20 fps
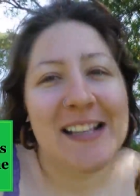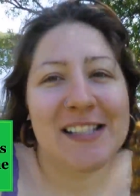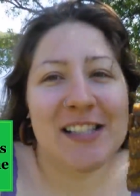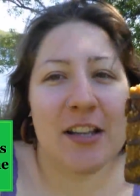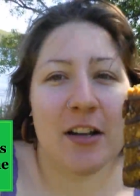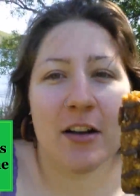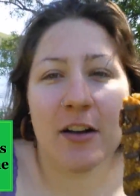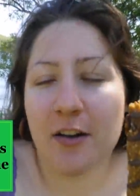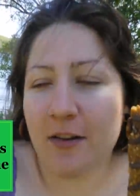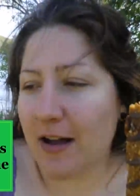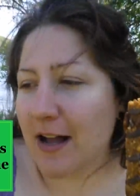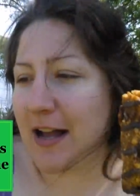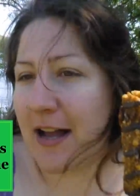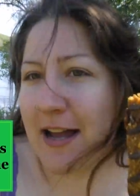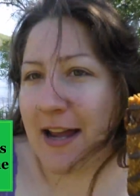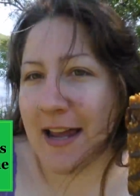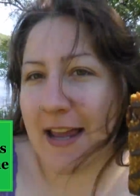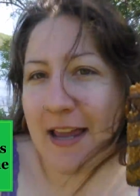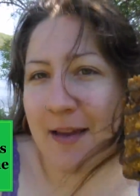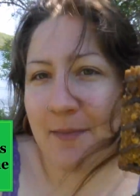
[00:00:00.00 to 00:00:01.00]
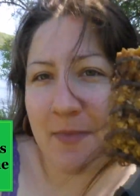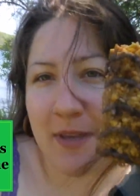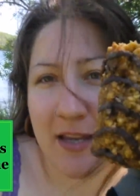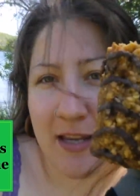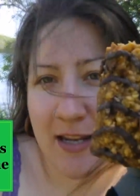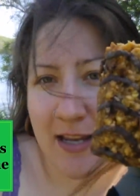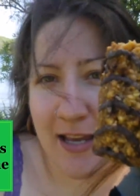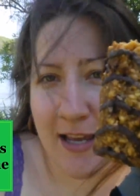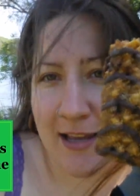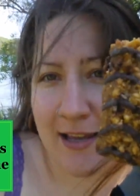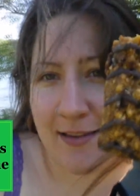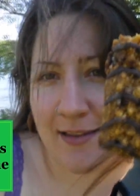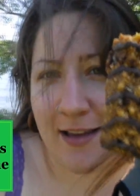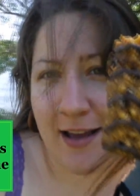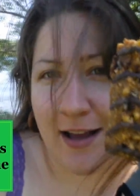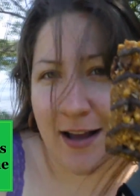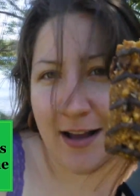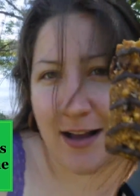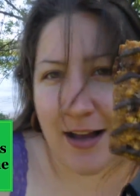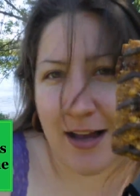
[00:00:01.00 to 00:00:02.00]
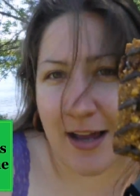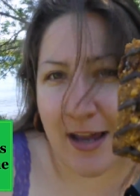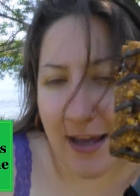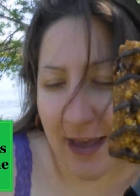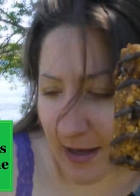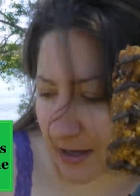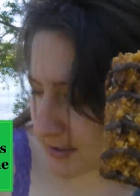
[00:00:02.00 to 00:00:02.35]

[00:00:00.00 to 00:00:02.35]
So I am eating uh,